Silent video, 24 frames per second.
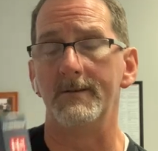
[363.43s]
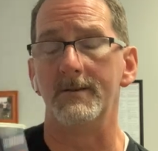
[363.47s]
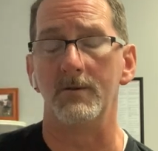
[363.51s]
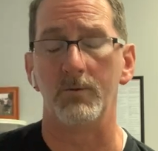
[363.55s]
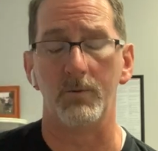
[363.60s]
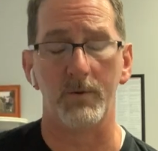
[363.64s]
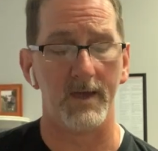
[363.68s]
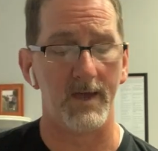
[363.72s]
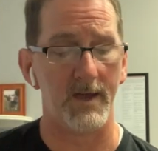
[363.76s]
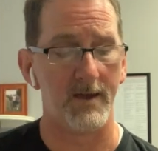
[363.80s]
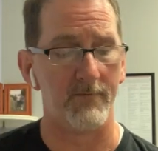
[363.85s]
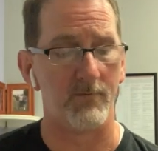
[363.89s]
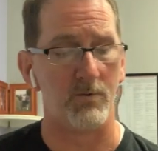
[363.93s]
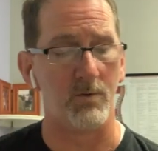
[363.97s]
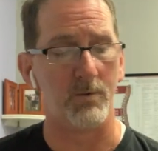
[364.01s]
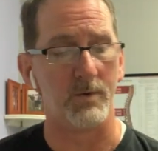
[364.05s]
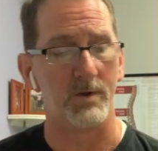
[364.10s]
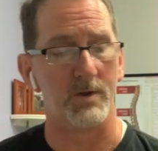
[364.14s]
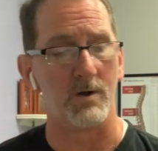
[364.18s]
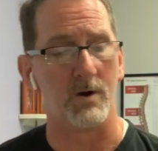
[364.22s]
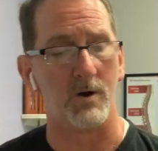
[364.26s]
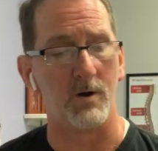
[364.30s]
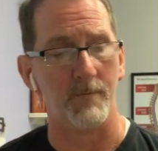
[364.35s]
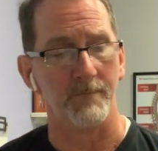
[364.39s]
So we have what
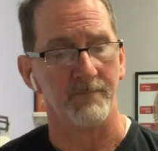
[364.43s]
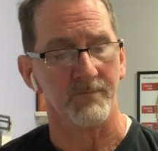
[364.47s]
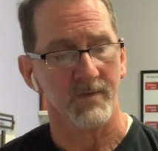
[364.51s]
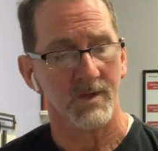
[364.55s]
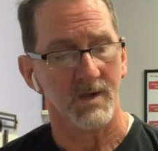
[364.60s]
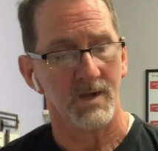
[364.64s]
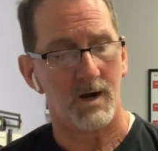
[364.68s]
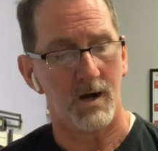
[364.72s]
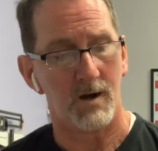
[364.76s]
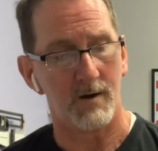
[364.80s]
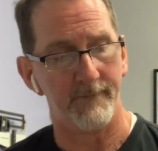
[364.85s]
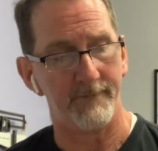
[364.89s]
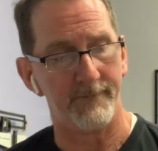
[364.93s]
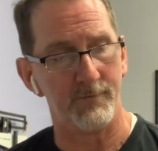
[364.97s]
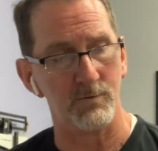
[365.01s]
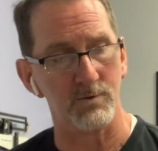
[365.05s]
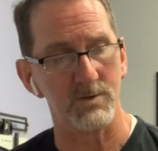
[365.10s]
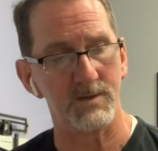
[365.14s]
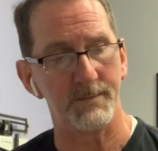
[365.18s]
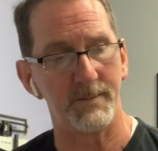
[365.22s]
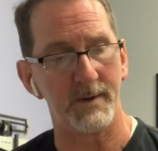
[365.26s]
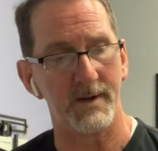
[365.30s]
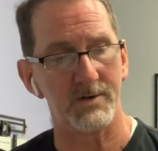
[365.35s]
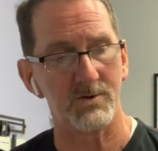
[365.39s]
we call our full
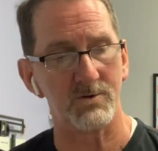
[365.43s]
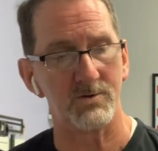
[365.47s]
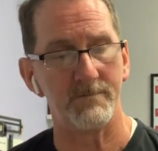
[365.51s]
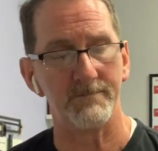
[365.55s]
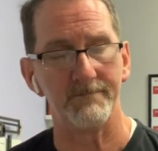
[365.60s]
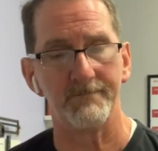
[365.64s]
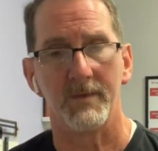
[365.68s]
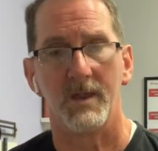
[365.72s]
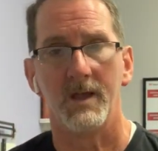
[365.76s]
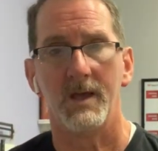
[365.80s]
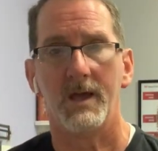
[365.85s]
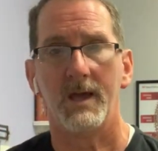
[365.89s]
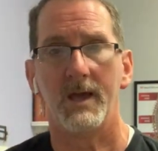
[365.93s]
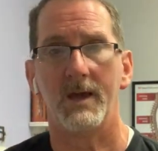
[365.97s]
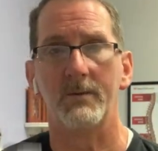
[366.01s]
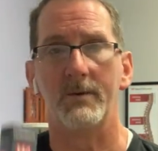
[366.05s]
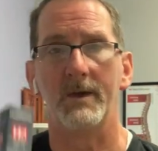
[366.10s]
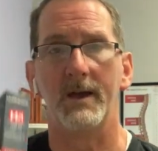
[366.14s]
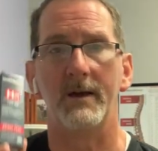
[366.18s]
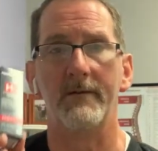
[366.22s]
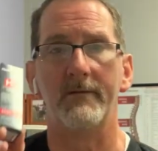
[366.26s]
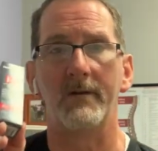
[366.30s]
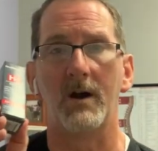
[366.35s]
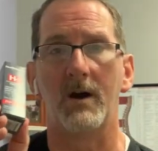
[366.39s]
spectrum, and
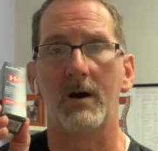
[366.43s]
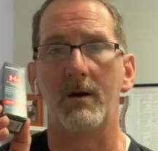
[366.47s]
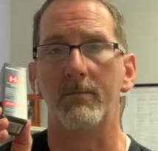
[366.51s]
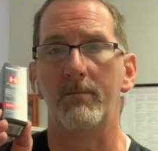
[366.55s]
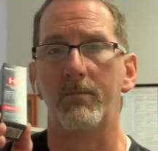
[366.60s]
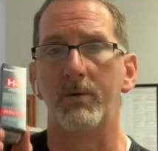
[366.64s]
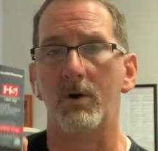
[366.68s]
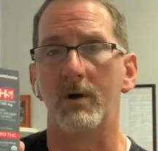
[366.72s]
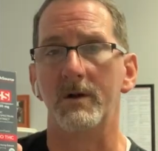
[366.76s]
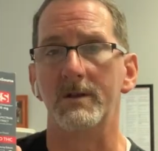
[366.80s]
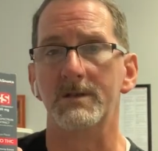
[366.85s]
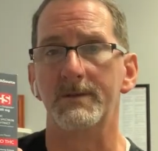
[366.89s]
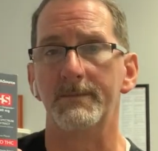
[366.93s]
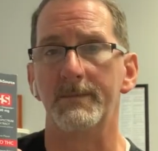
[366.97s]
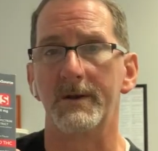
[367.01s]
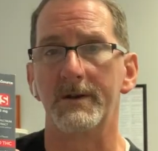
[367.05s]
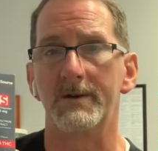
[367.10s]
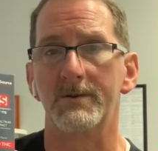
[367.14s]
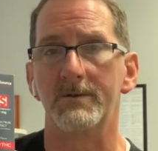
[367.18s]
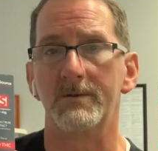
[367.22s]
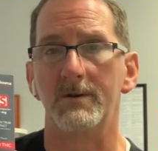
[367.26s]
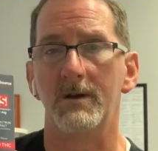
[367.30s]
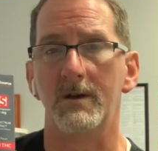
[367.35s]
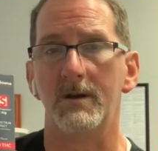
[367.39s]
we have our broad
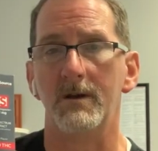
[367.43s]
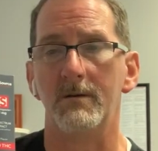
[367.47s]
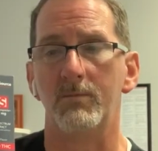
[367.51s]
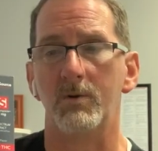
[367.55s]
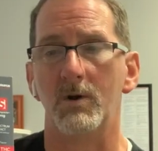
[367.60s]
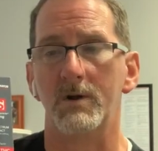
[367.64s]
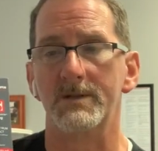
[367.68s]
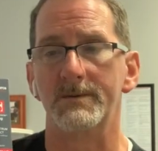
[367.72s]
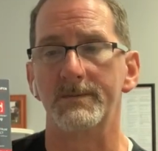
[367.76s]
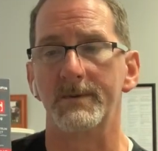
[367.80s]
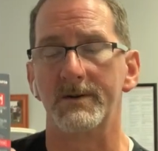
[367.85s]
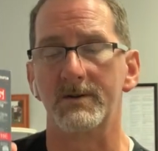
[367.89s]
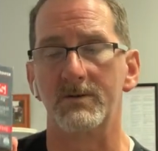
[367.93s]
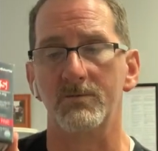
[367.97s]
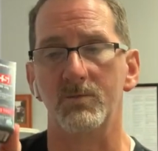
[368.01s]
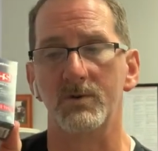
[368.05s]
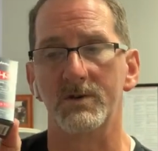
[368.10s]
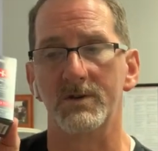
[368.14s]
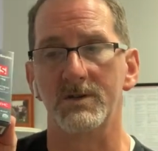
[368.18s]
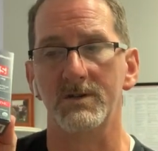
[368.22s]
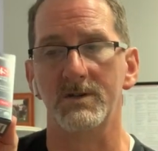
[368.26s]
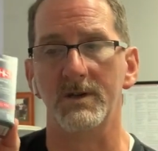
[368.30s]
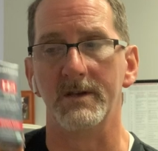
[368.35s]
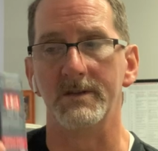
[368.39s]
spectrum,
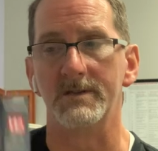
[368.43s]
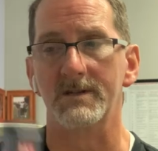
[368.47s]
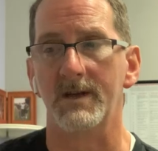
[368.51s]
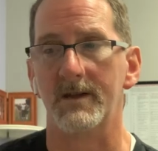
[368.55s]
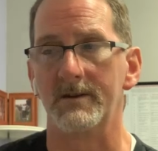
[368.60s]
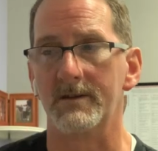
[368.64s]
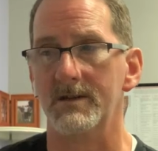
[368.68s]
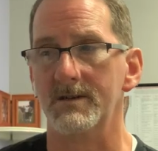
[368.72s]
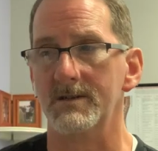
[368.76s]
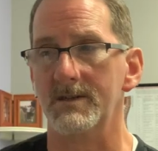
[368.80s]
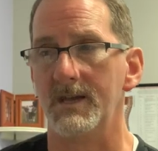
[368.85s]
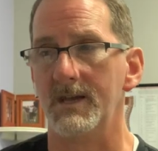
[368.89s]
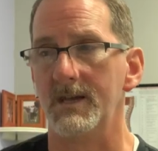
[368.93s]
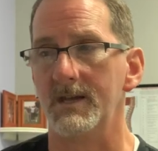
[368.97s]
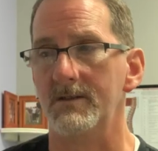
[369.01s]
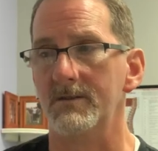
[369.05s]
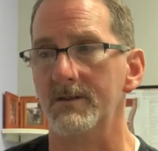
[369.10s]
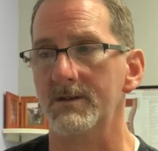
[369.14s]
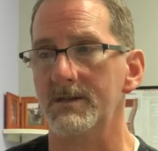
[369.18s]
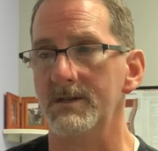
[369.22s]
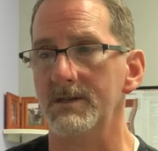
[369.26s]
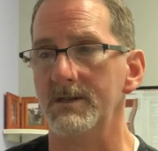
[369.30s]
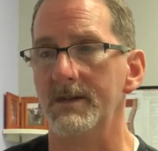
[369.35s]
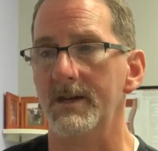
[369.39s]
which does not contain
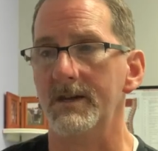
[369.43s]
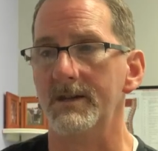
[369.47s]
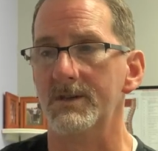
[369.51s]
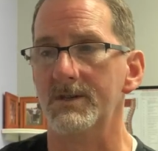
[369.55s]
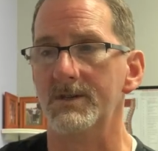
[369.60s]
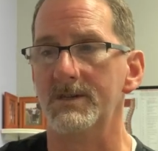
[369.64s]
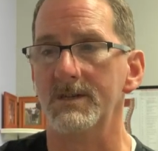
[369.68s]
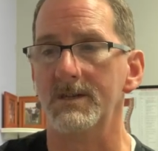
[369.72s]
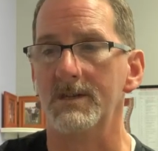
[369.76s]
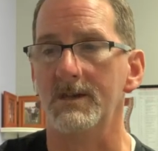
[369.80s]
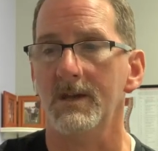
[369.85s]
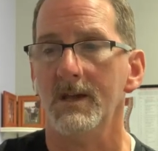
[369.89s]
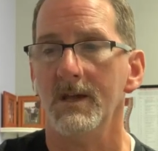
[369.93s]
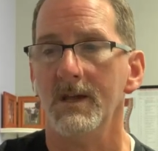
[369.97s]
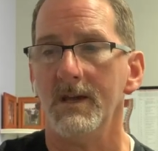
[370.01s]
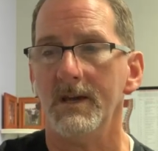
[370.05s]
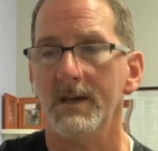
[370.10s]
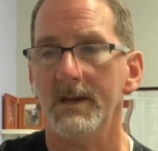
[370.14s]
the THC.